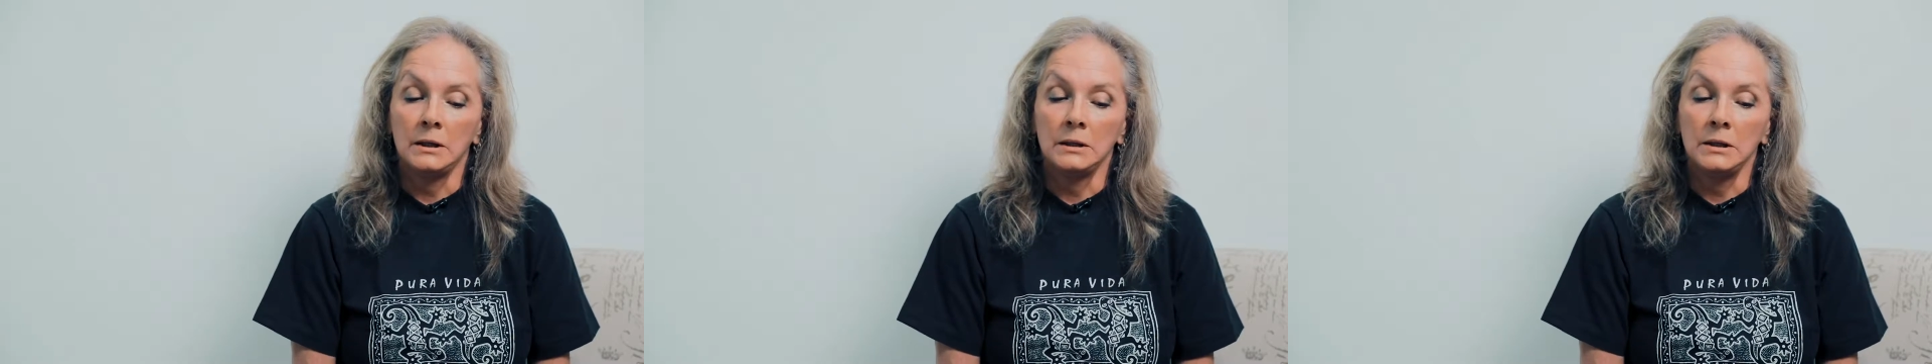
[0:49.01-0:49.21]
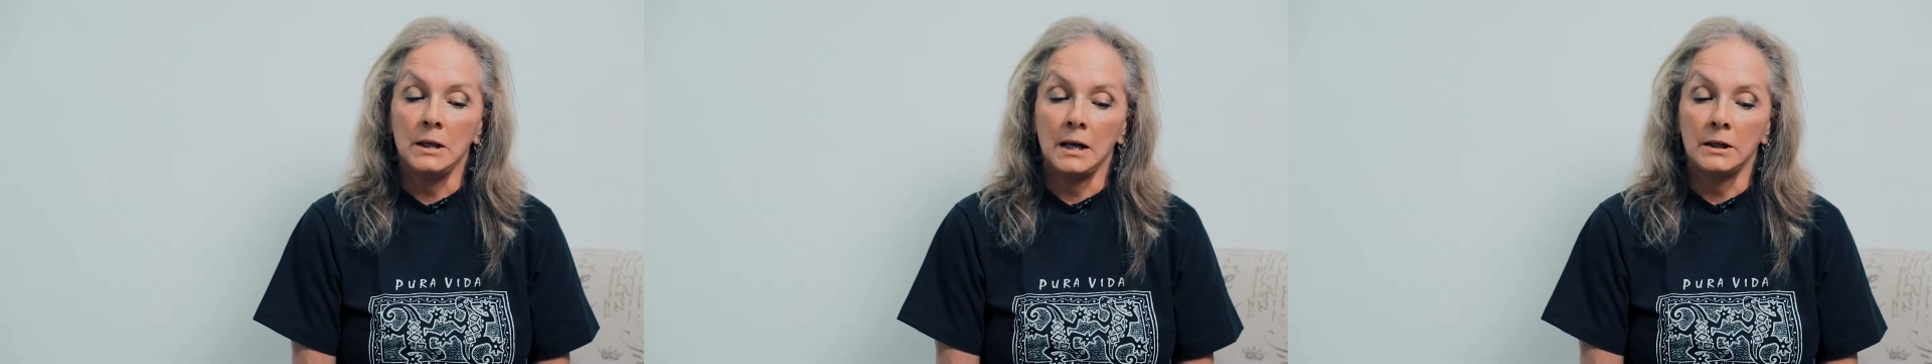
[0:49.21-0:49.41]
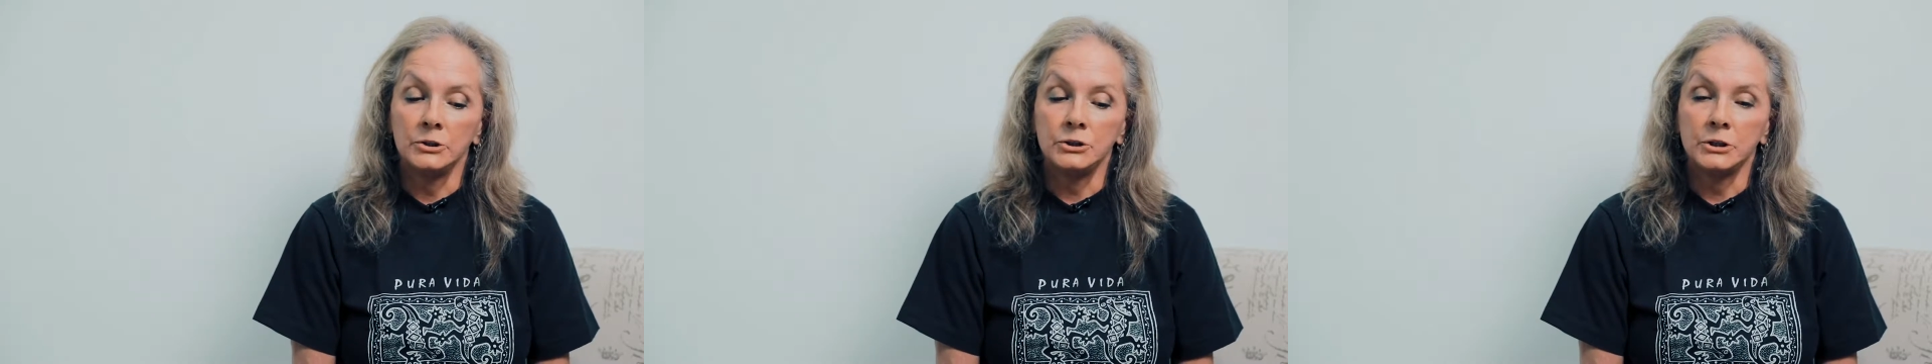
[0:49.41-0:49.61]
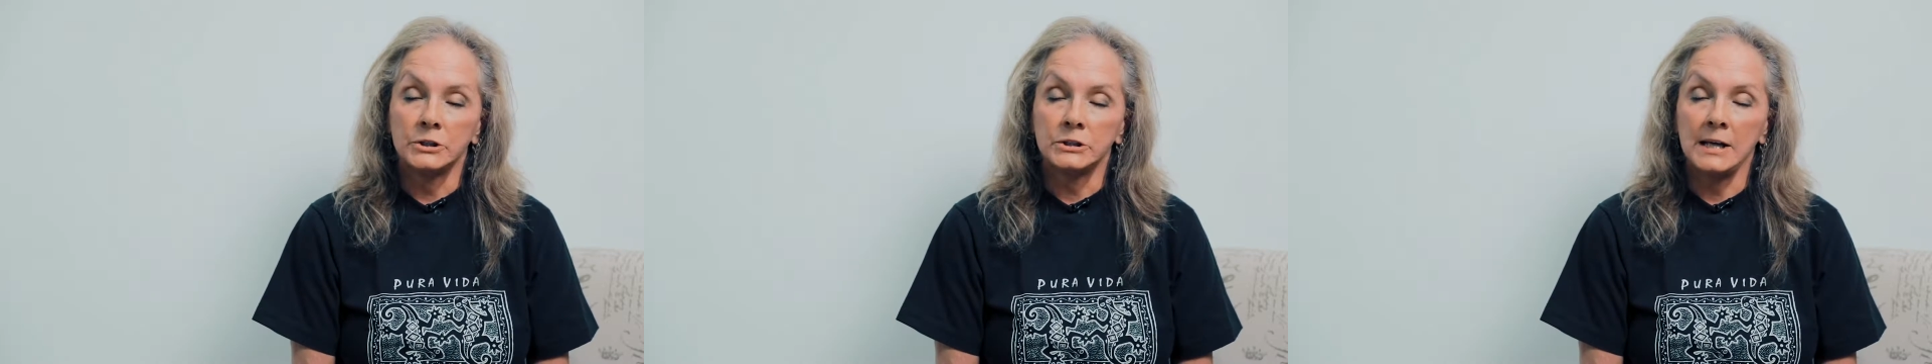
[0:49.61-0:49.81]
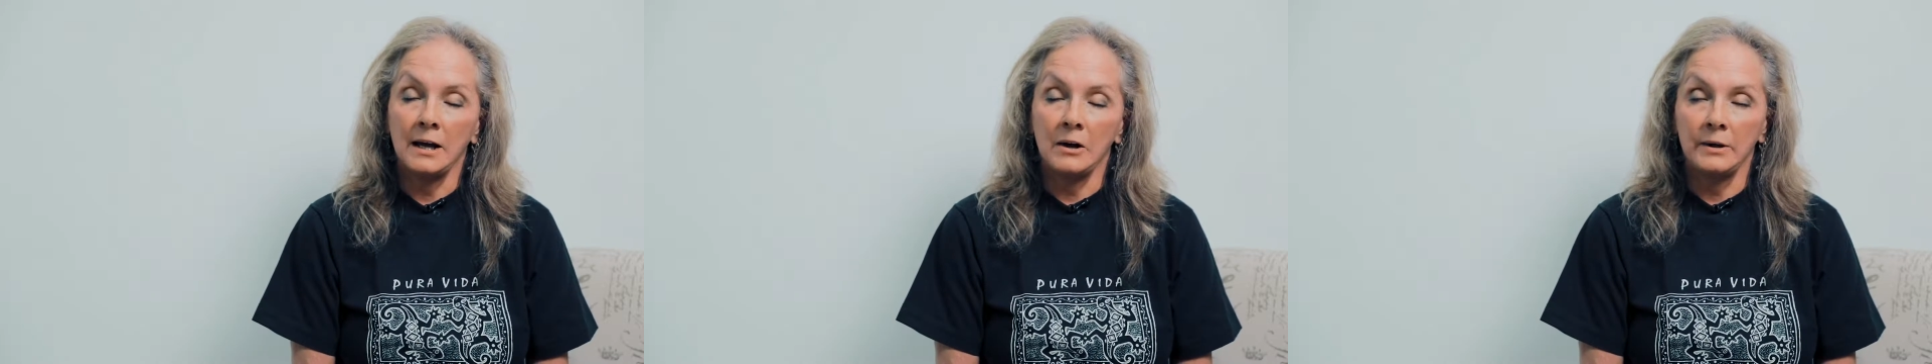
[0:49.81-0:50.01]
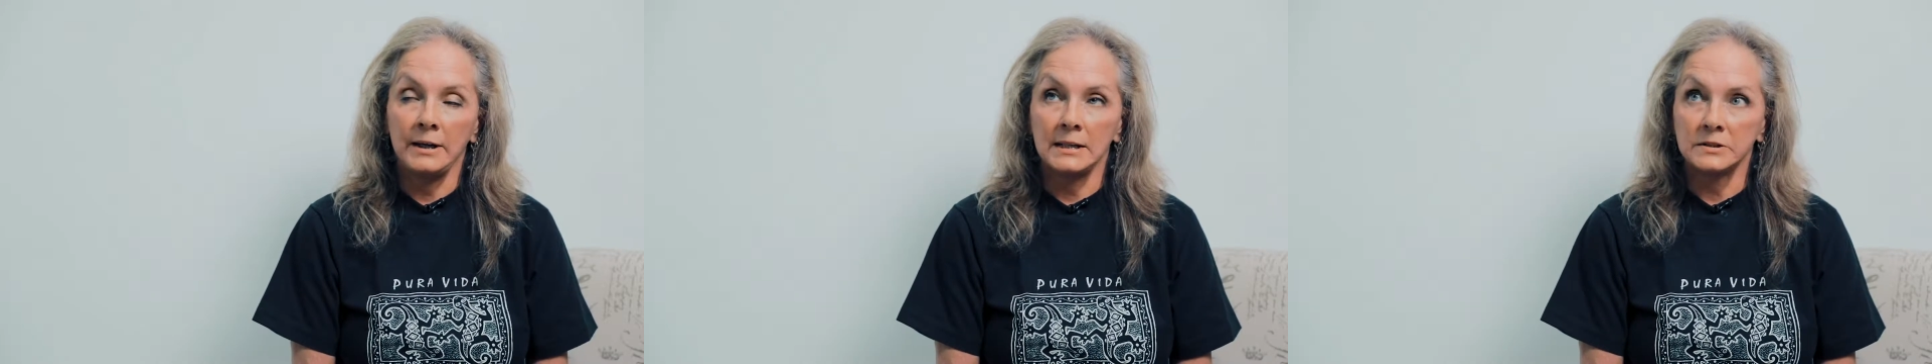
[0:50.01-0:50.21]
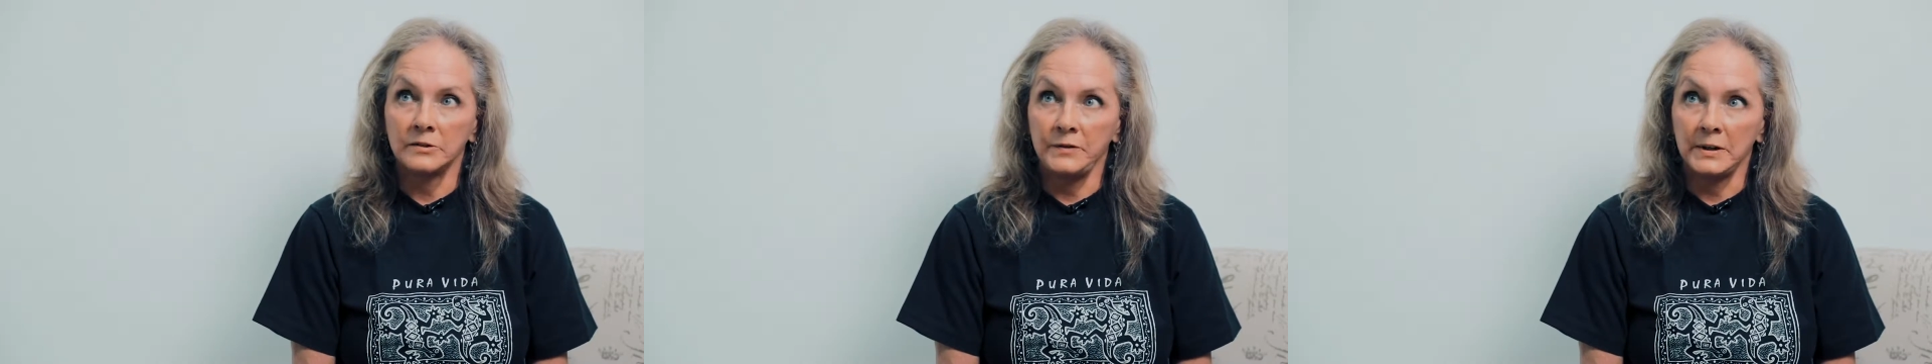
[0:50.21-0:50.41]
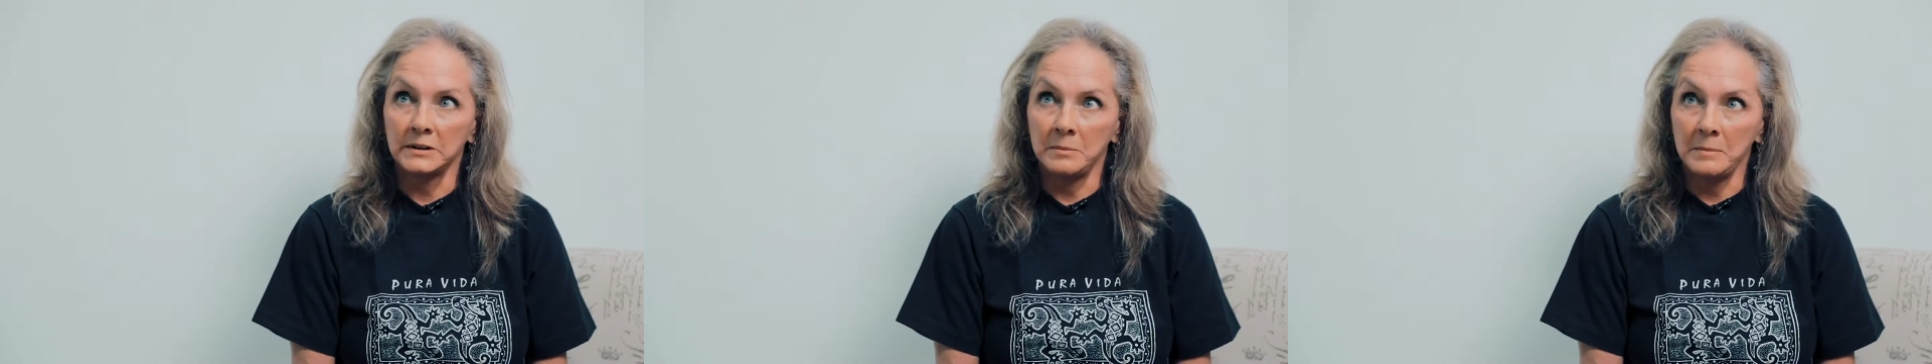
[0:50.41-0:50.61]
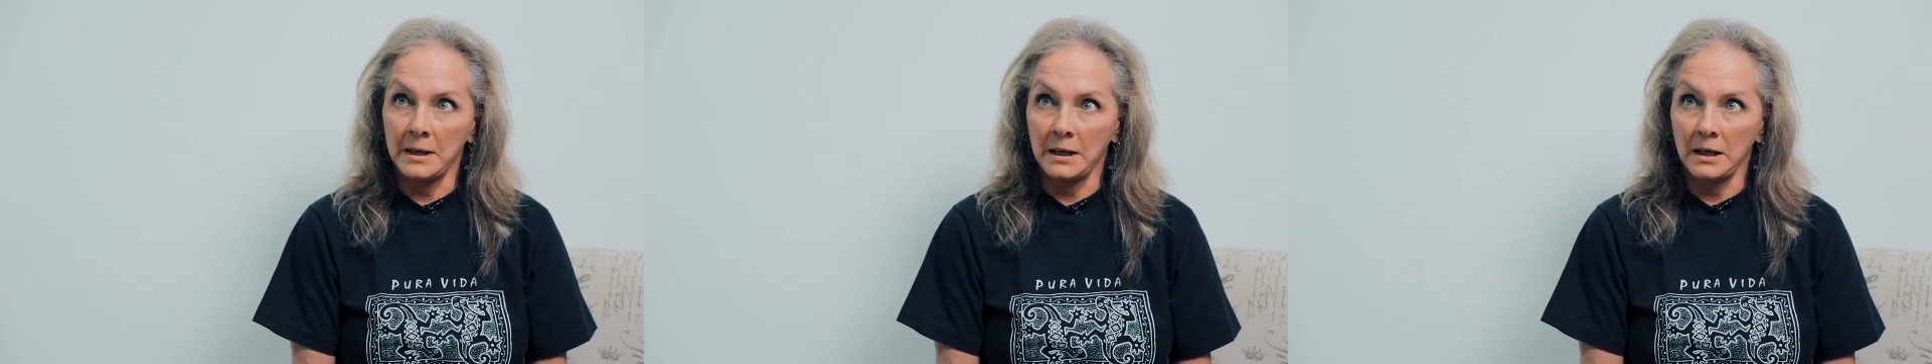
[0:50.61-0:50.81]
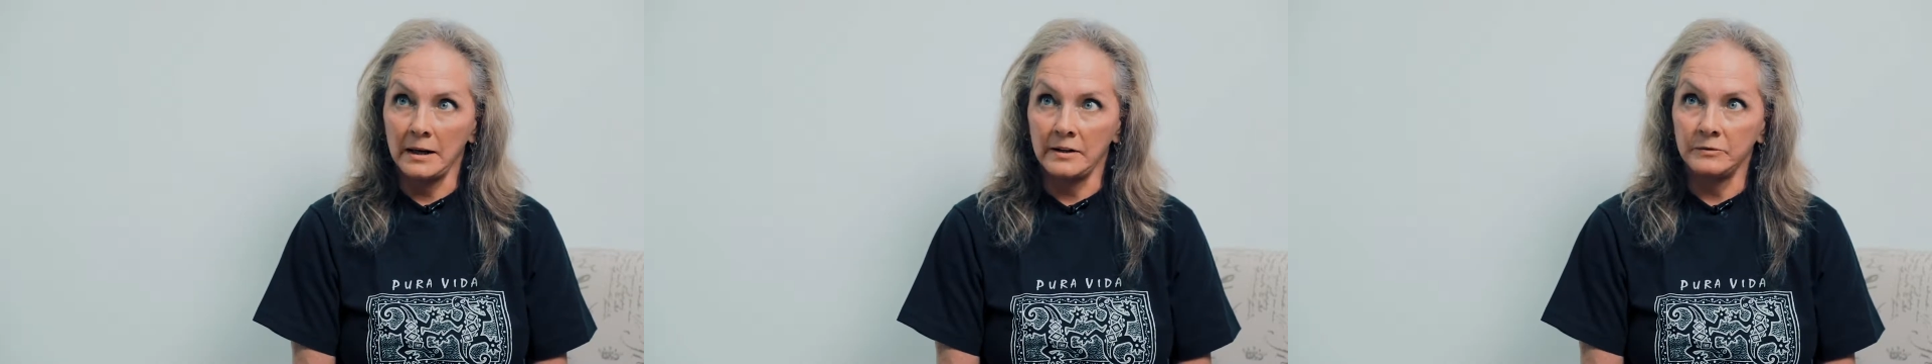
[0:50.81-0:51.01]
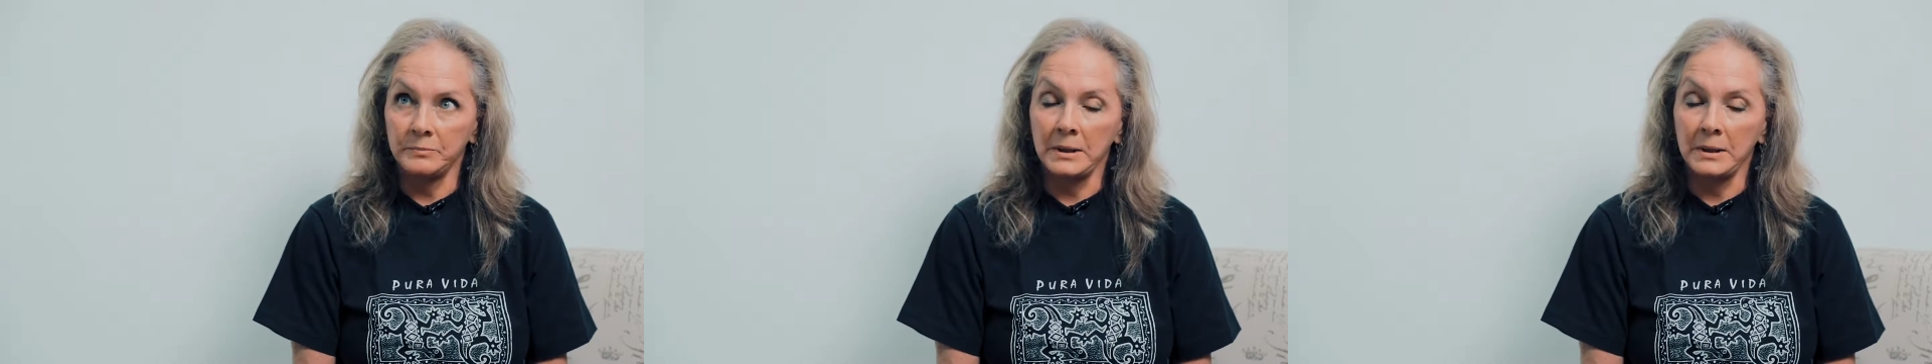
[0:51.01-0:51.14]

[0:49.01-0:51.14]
not just how it has affected my life,